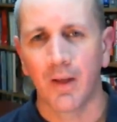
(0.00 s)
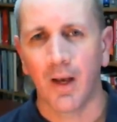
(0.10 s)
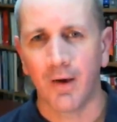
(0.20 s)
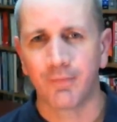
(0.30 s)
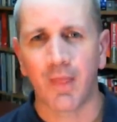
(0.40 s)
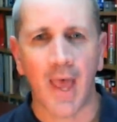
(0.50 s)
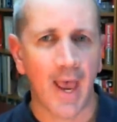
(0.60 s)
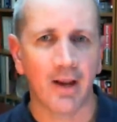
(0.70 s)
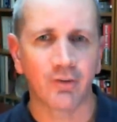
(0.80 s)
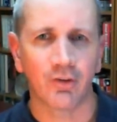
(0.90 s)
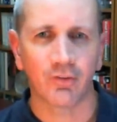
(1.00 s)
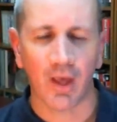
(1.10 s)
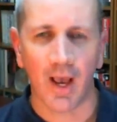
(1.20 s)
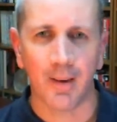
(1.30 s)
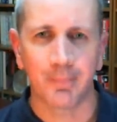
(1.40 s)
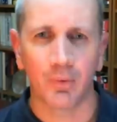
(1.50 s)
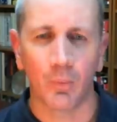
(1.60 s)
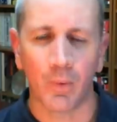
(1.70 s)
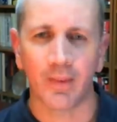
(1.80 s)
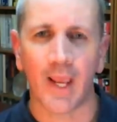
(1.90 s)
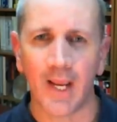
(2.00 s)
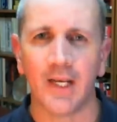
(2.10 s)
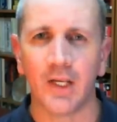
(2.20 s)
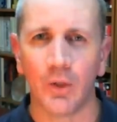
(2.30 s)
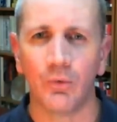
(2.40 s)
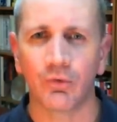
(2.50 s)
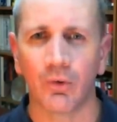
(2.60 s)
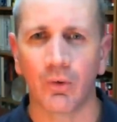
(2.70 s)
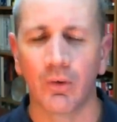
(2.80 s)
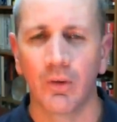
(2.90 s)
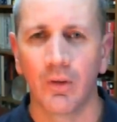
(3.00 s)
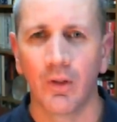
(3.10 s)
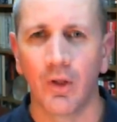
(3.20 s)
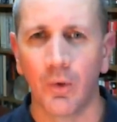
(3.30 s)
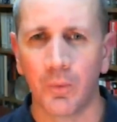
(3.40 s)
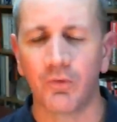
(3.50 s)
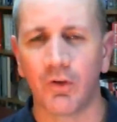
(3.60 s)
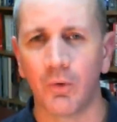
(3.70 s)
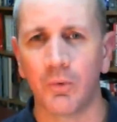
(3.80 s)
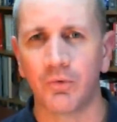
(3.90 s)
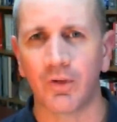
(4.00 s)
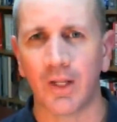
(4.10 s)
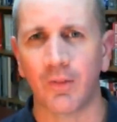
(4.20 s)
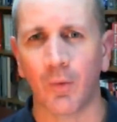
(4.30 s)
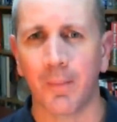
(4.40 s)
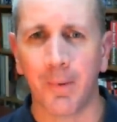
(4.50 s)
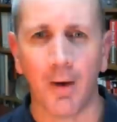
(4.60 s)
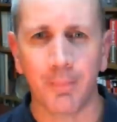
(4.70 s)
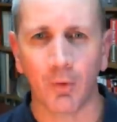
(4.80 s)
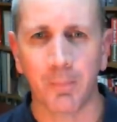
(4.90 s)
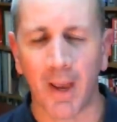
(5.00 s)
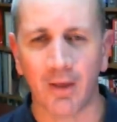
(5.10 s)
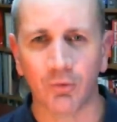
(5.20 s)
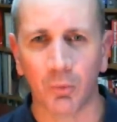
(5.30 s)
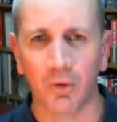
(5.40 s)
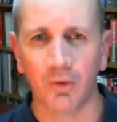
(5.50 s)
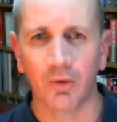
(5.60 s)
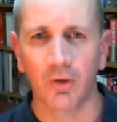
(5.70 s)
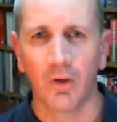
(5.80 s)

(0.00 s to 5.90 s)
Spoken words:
of the hashes up with any user who has used either a popular password